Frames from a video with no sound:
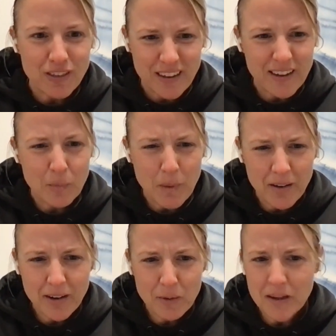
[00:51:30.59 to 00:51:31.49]
Like, if you
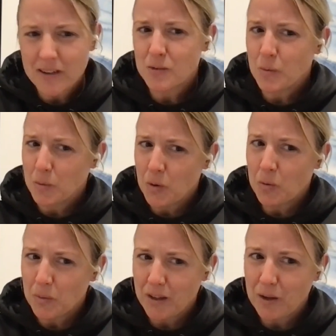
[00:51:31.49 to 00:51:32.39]
think about it,
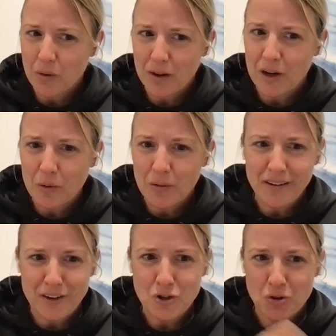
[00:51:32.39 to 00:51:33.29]
because we don't really
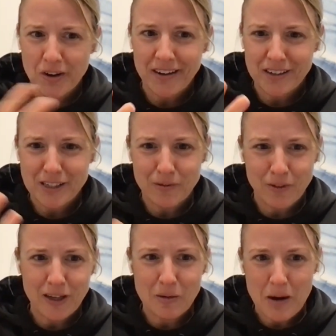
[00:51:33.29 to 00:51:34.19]
want to go in and
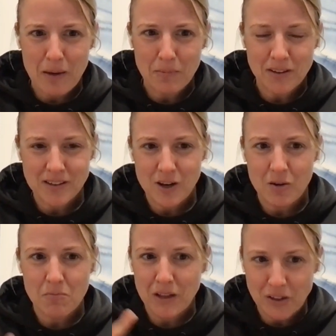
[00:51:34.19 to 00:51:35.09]
train the civilian
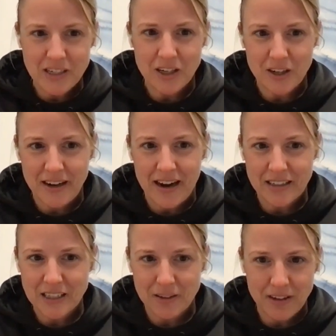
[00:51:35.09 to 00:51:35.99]
populace on
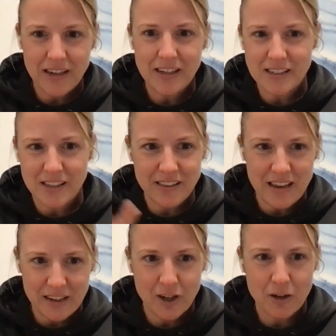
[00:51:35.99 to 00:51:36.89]
military
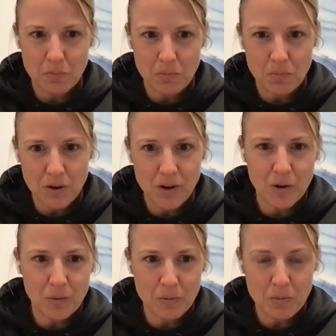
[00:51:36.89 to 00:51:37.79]
activities that then could,
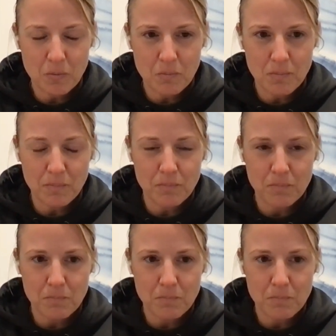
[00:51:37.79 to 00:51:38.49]
you know,